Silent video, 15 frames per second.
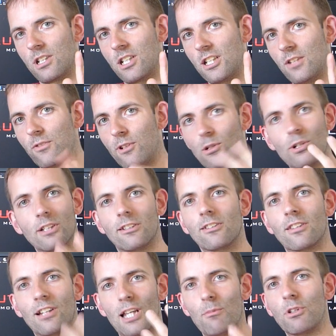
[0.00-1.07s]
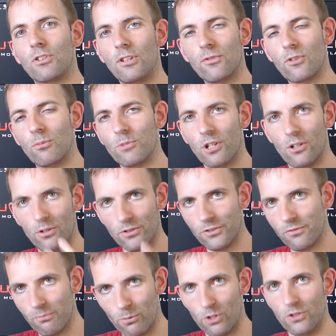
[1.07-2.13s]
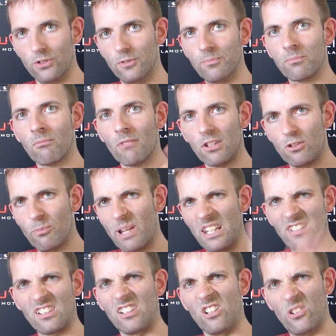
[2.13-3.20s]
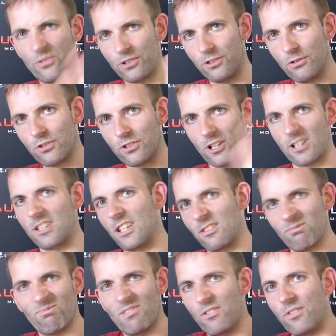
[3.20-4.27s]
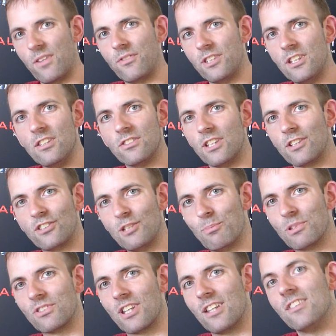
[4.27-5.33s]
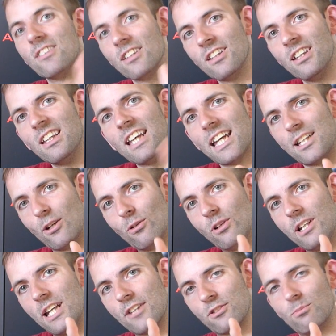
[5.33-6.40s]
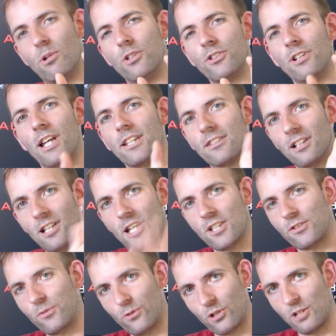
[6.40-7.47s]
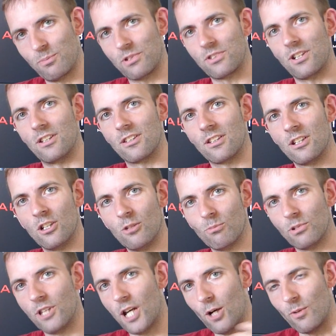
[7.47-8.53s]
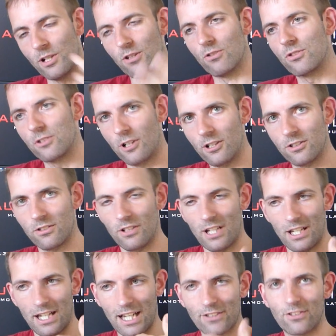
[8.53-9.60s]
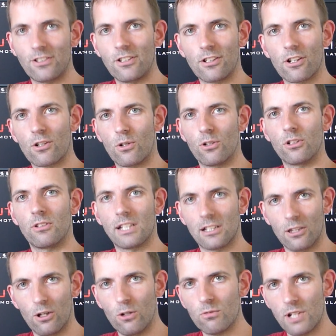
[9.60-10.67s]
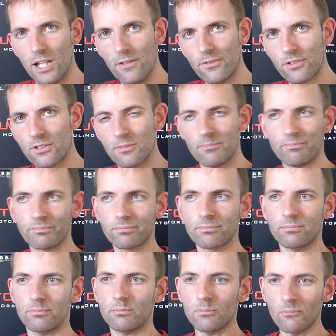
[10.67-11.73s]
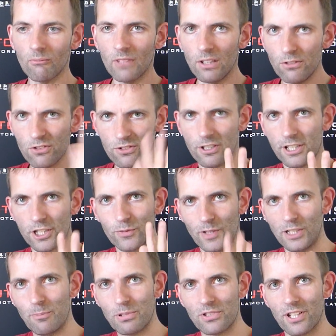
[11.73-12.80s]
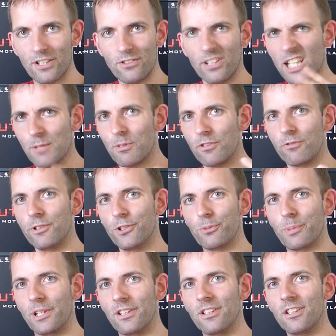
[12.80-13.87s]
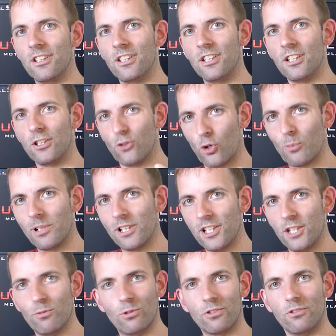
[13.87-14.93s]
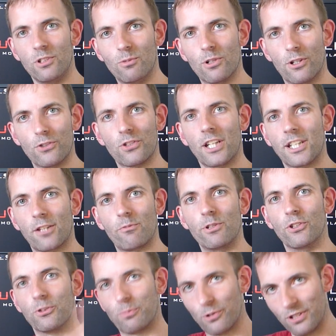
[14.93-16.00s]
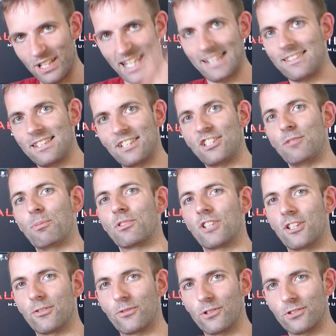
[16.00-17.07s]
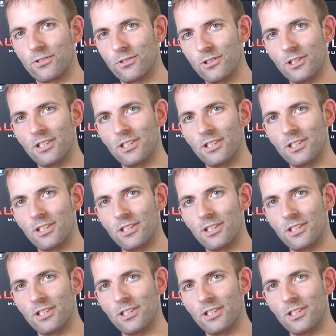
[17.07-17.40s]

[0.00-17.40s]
And if you look at the telemetry from the old model, you basically often you started at 50, 60% and only you have to modulate the last 40%. But now when you start exiting a corner at low revs, you start at 20%, you get a bit of wheel spin. Normally you would also get that wheel spin at 60% throttle.